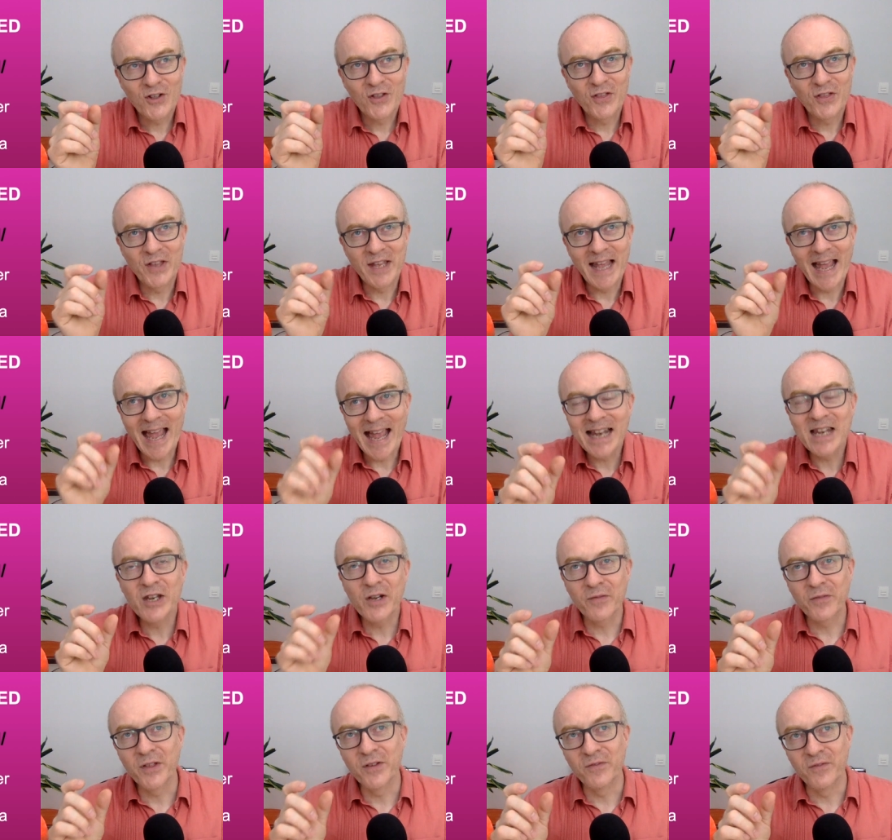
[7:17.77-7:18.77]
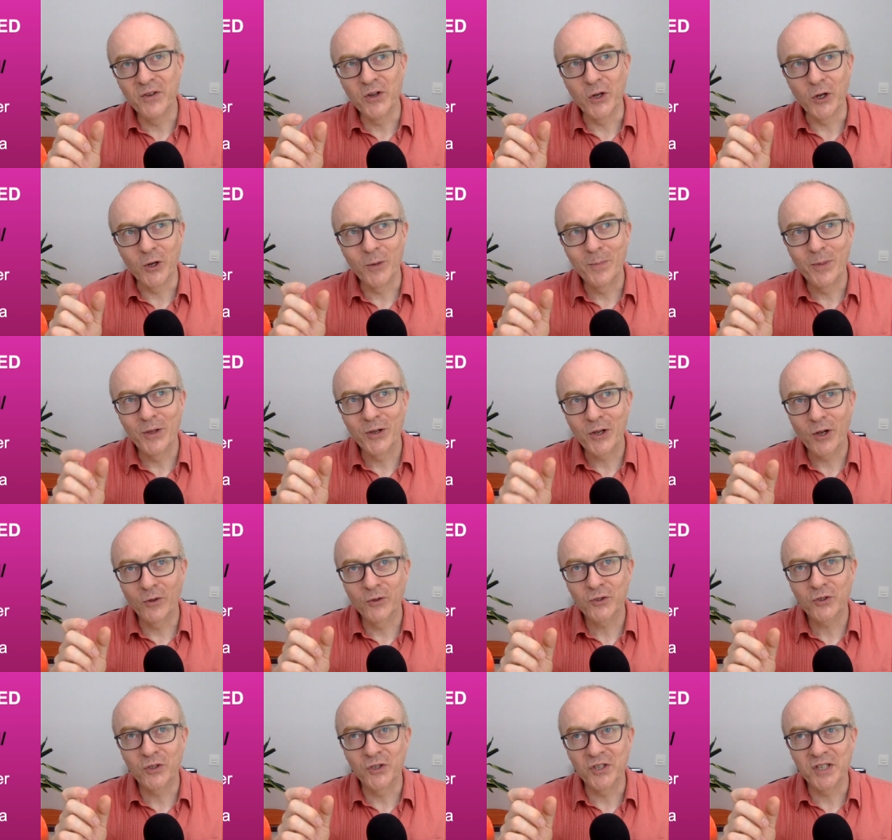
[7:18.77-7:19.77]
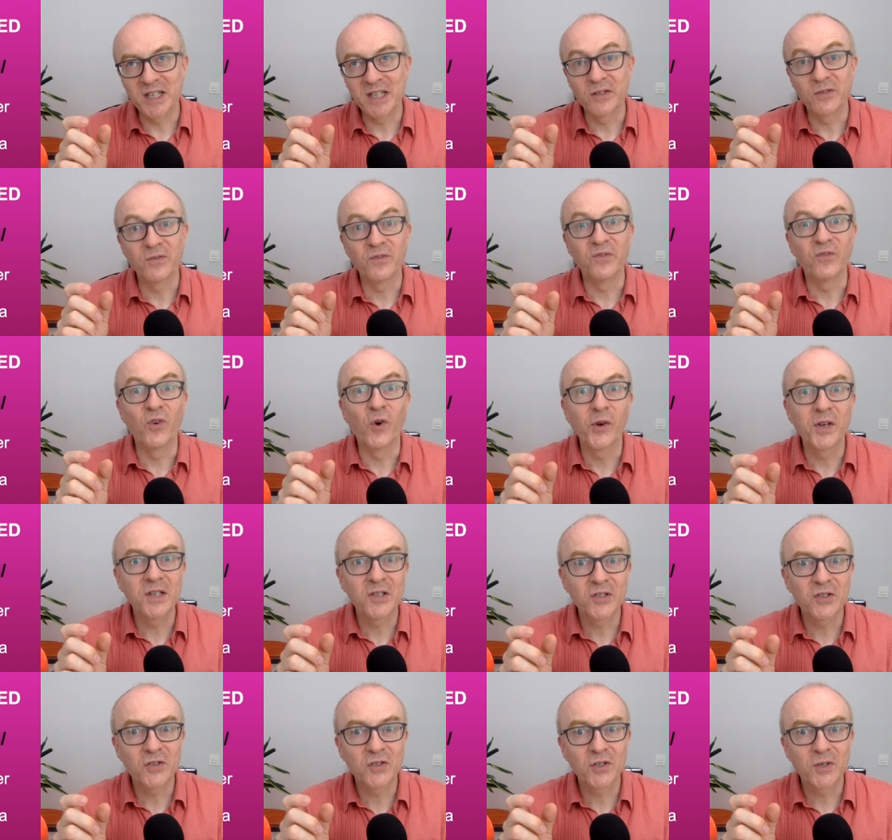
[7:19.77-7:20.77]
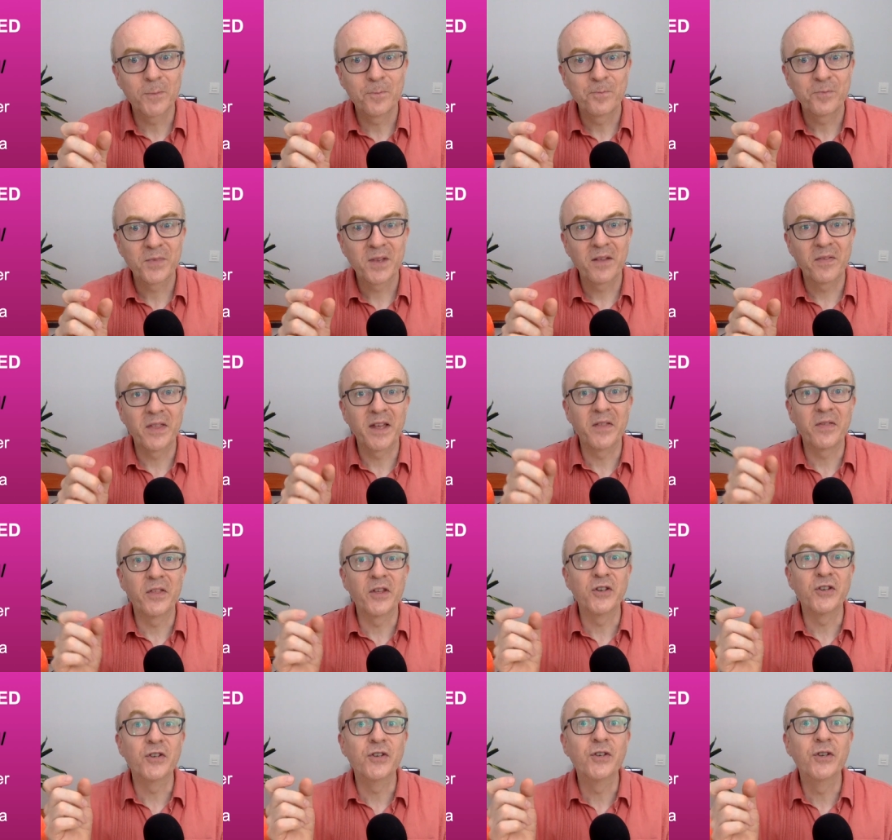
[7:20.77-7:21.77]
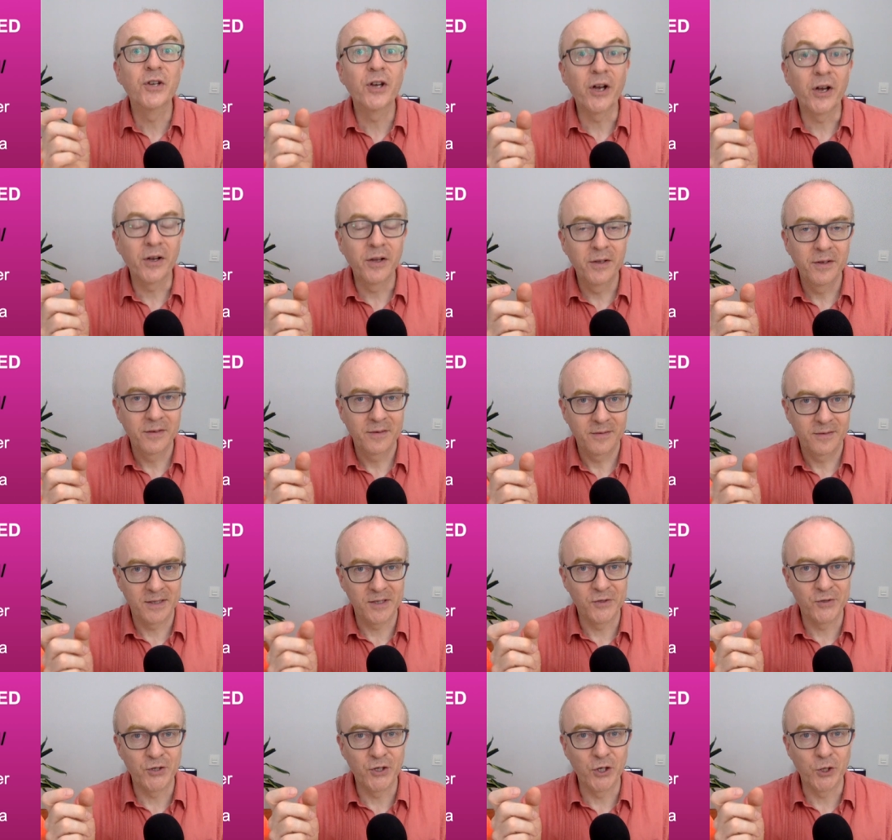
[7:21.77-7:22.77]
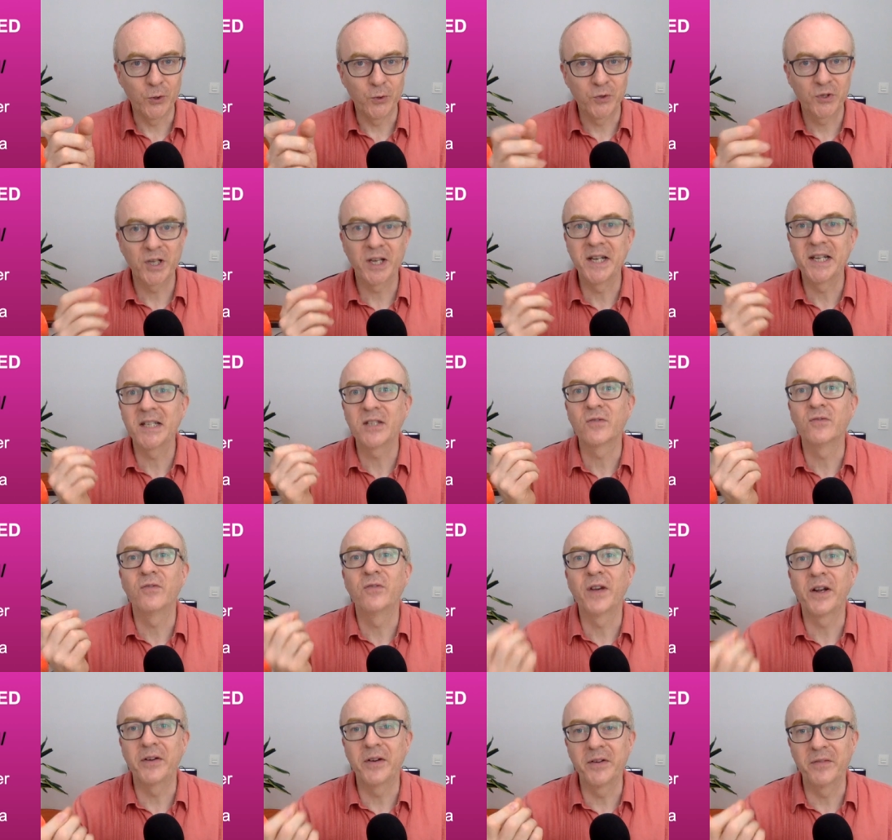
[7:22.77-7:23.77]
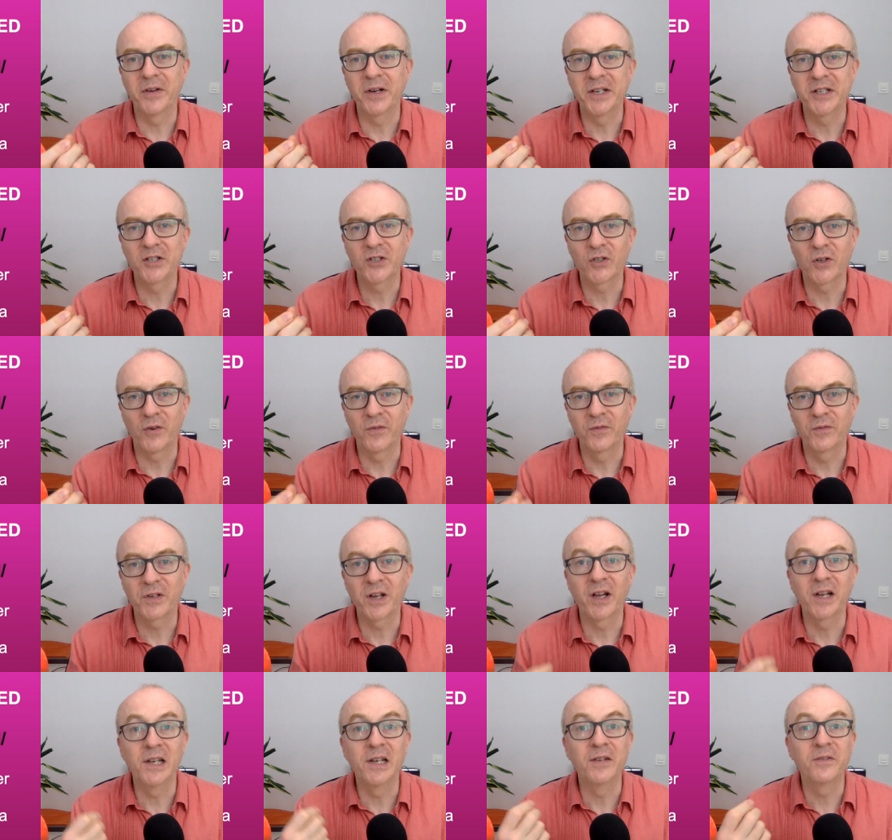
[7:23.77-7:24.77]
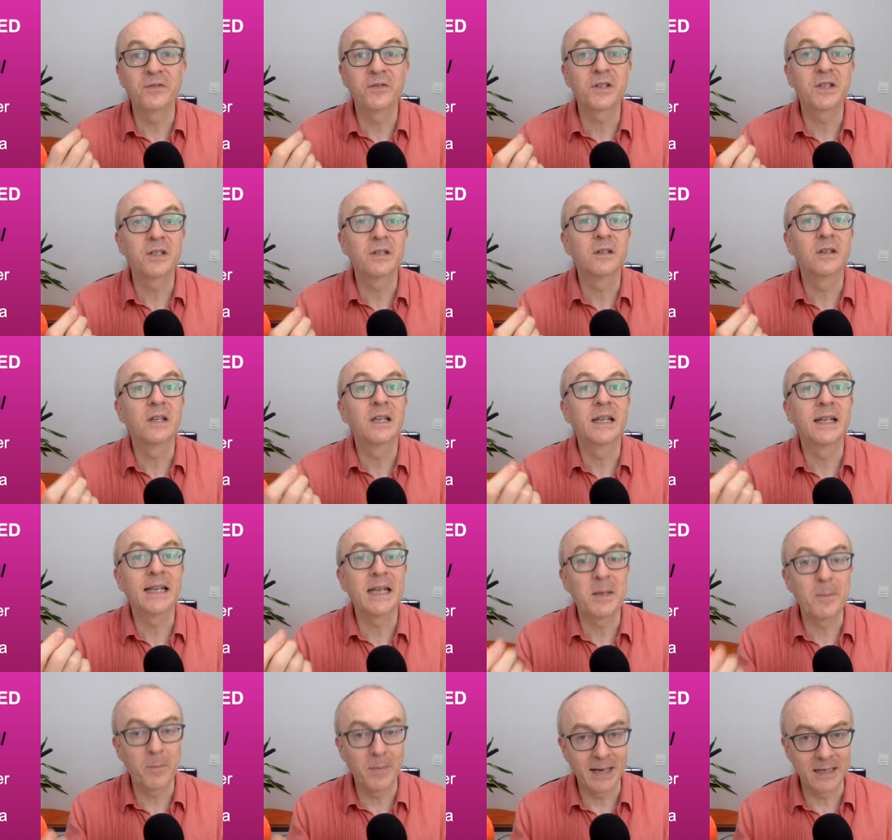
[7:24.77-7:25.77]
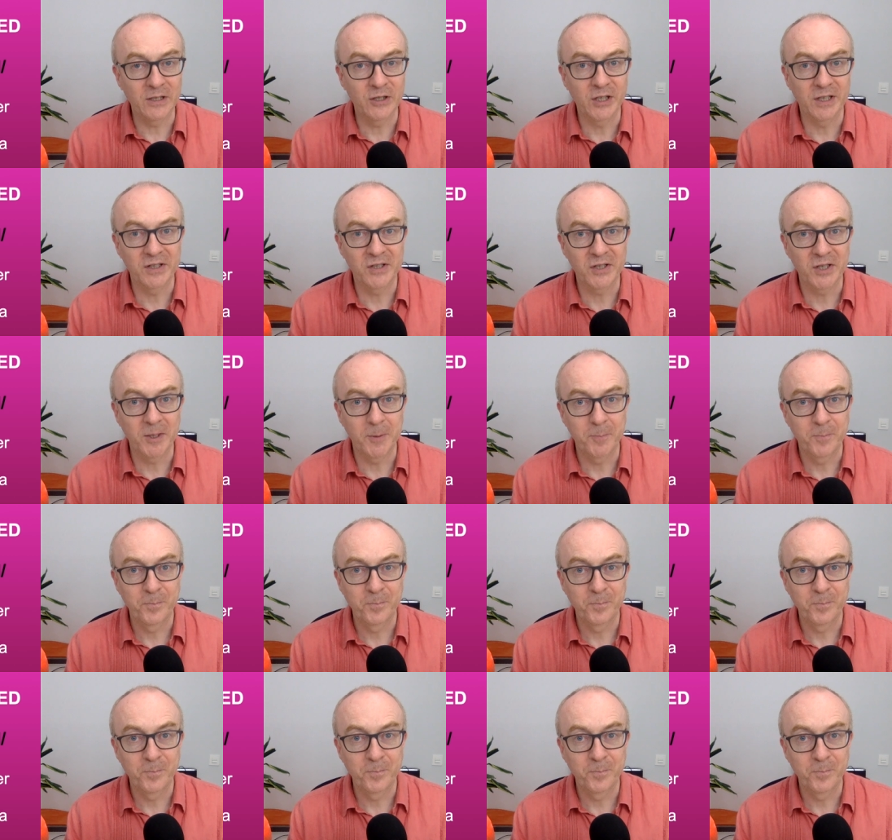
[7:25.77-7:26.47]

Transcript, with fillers: the end of the verb, the consonant is voiced, then the D is used, and it's very, very soft. I lived in Manchester.